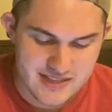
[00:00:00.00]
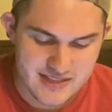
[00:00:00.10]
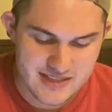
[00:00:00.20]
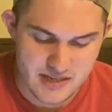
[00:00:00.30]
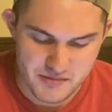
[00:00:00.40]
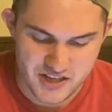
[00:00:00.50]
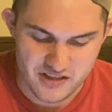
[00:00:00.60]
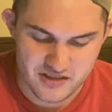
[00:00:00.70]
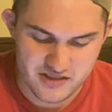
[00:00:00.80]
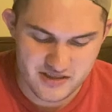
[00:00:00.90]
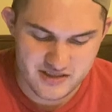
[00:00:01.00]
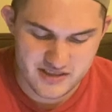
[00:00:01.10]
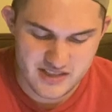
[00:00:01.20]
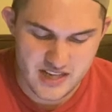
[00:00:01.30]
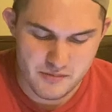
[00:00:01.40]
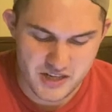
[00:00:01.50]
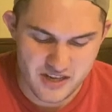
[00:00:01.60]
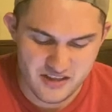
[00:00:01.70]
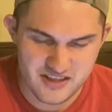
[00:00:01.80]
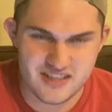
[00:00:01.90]
Kinemacolor.
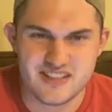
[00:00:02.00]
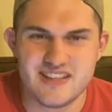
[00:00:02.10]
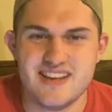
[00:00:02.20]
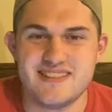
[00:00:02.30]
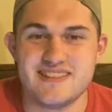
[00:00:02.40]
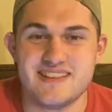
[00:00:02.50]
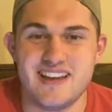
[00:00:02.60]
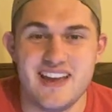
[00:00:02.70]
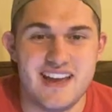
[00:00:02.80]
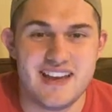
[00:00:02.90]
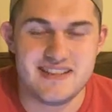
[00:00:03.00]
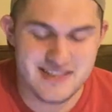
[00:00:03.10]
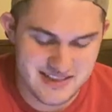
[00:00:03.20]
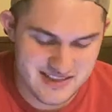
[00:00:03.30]
It's I